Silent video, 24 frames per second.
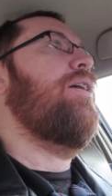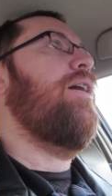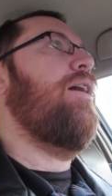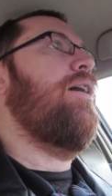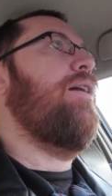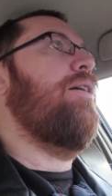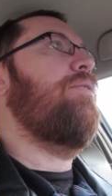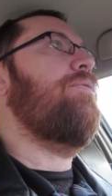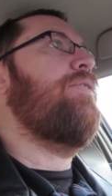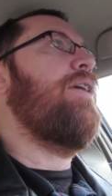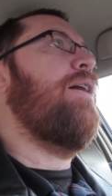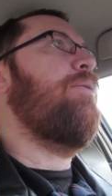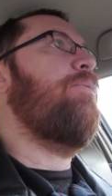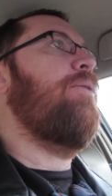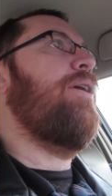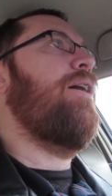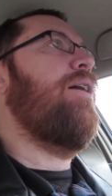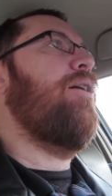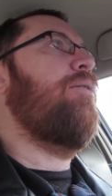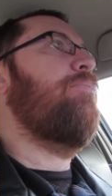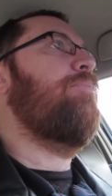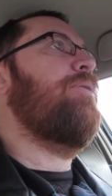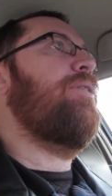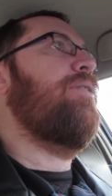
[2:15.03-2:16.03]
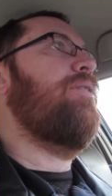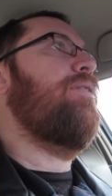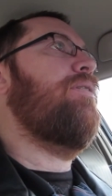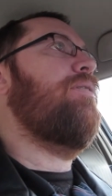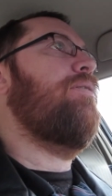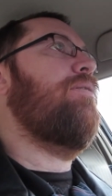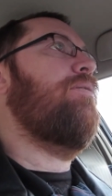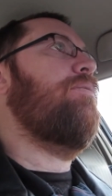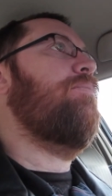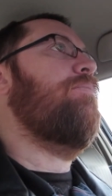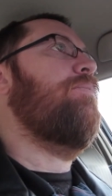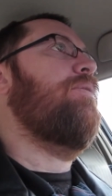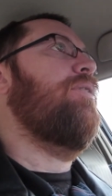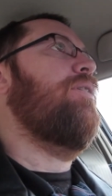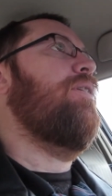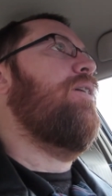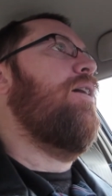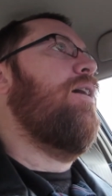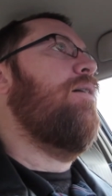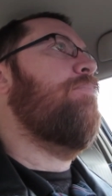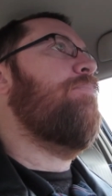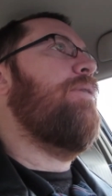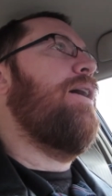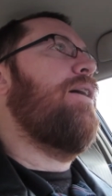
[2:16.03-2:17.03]
Uh, that way, I'll be
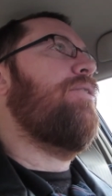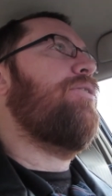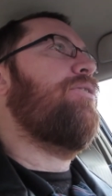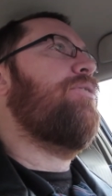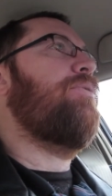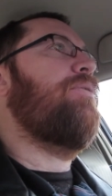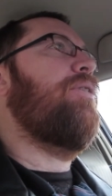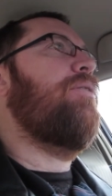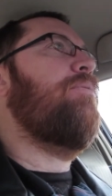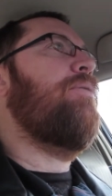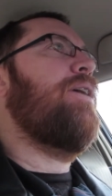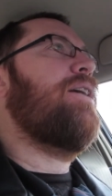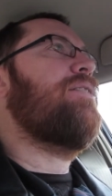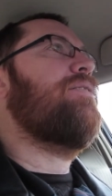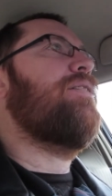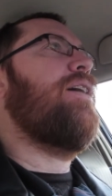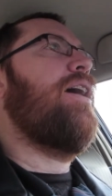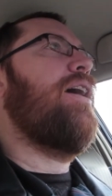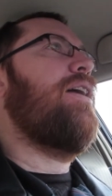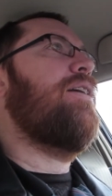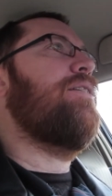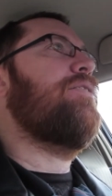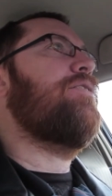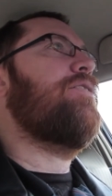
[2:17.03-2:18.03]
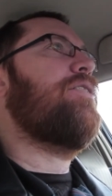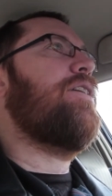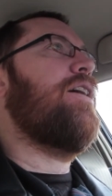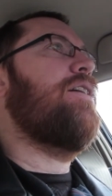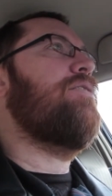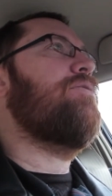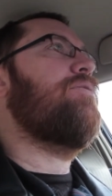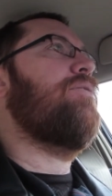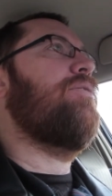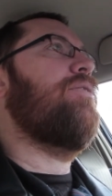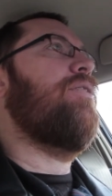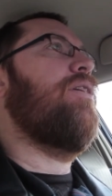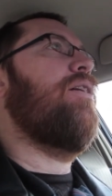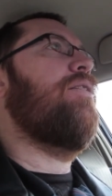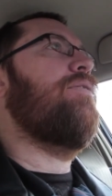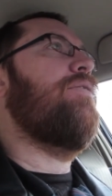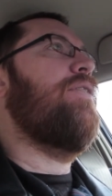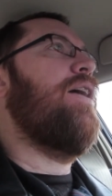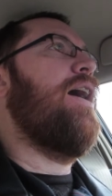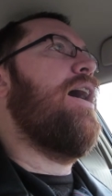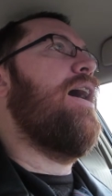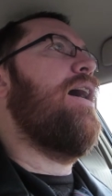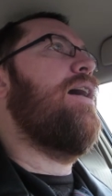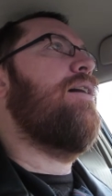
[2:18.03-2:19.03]
about three weeks ahead of schedule
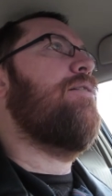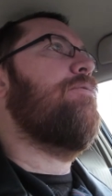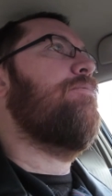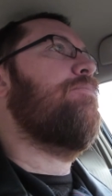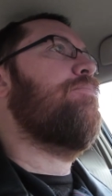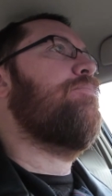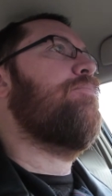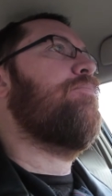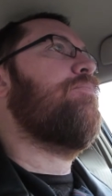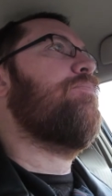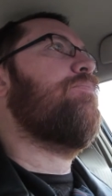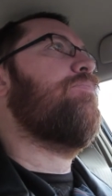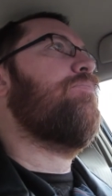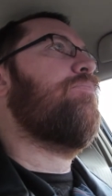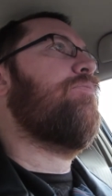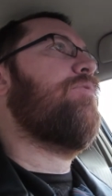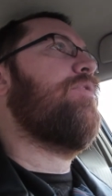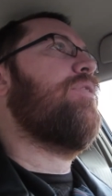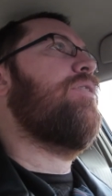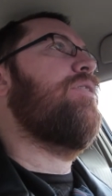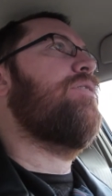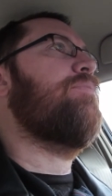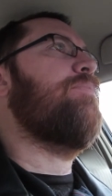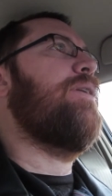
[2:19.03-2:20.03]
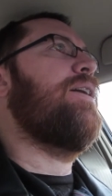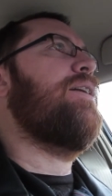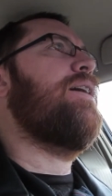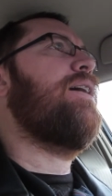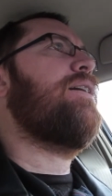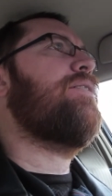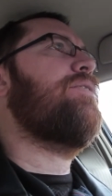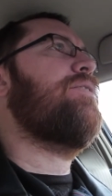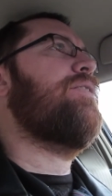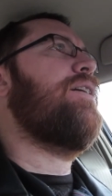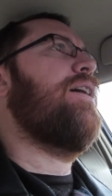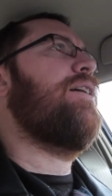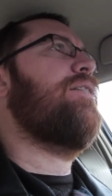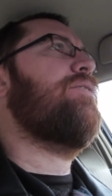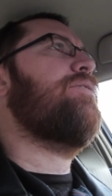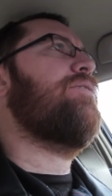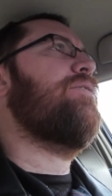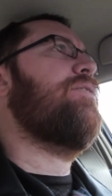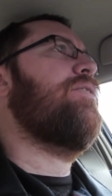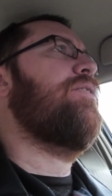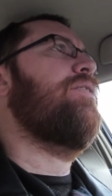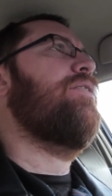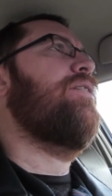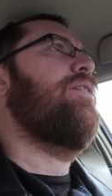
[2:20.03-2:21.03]
on that because my next
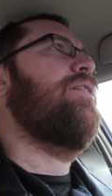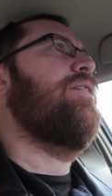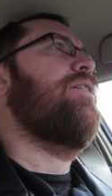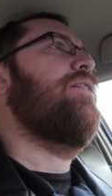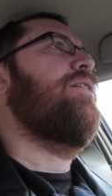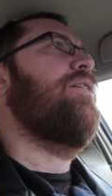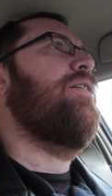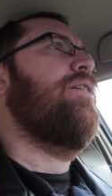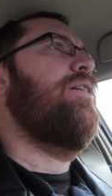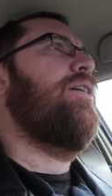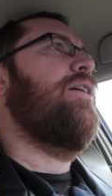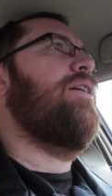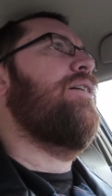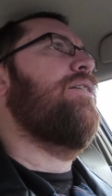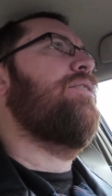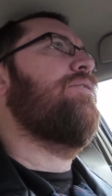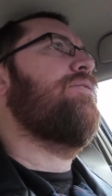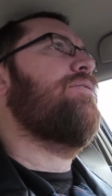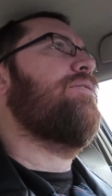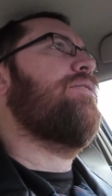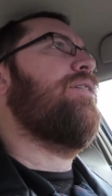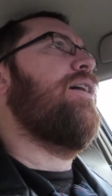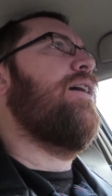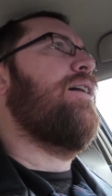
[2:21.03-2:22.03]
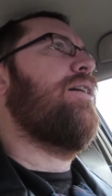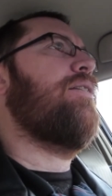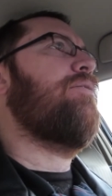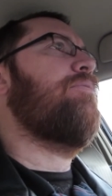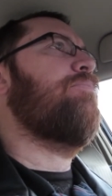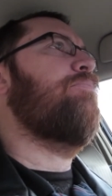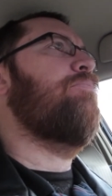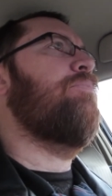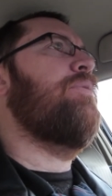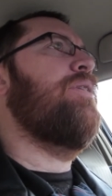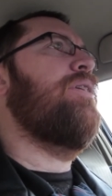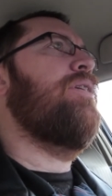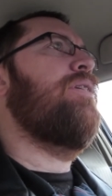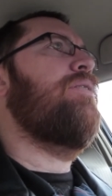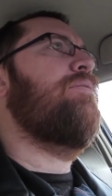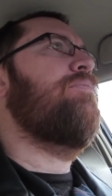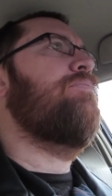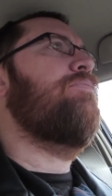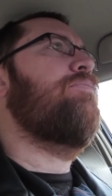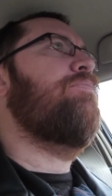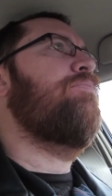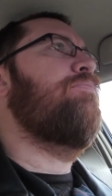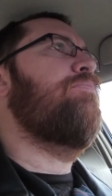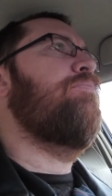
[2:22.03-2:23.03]
test is like mid
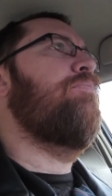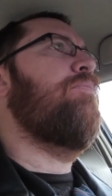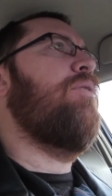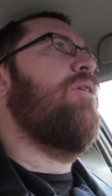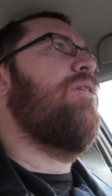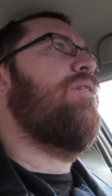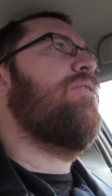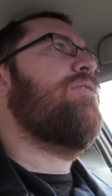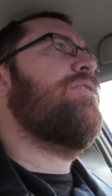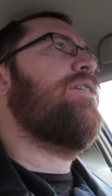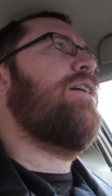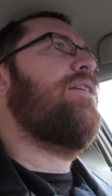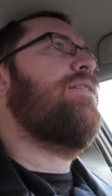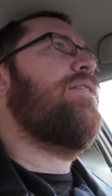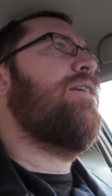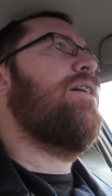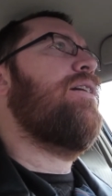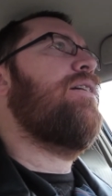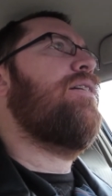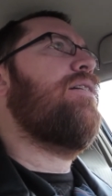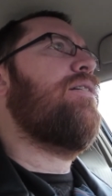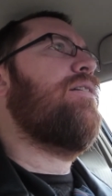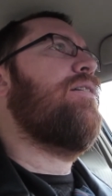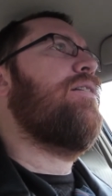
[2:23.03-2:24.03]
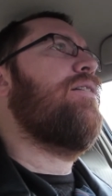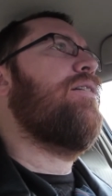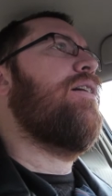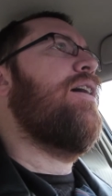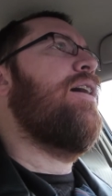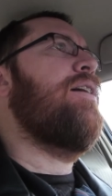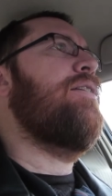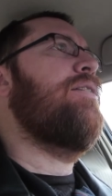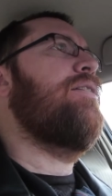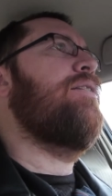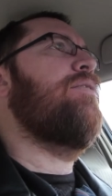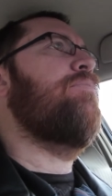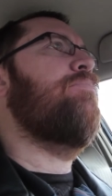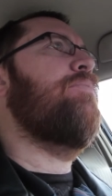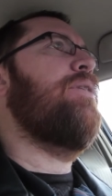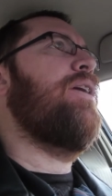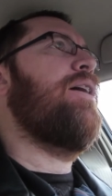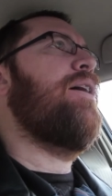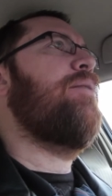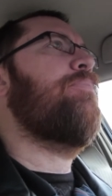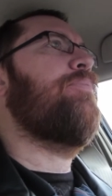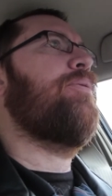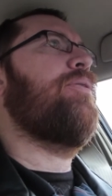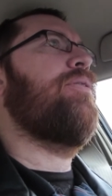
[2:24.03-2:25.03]
March, I think, and then mid
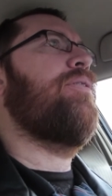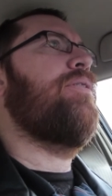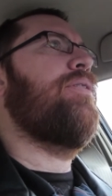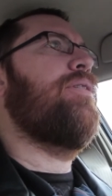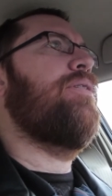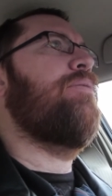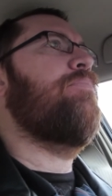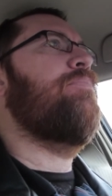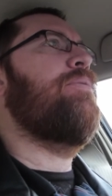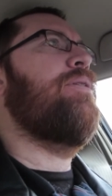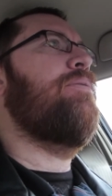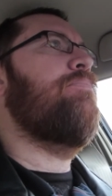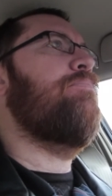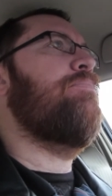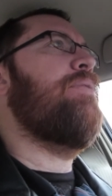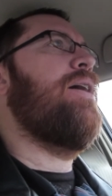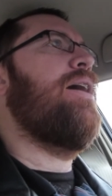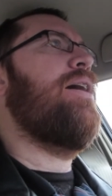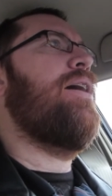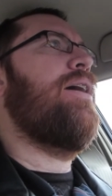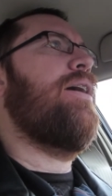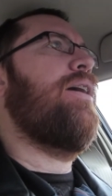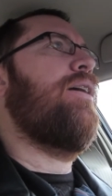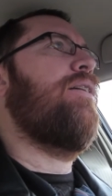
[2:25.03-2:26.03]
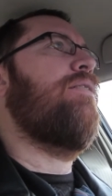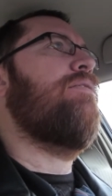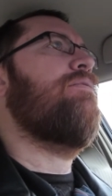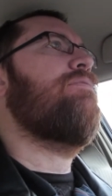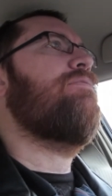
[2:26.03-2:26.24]
April, and then mid May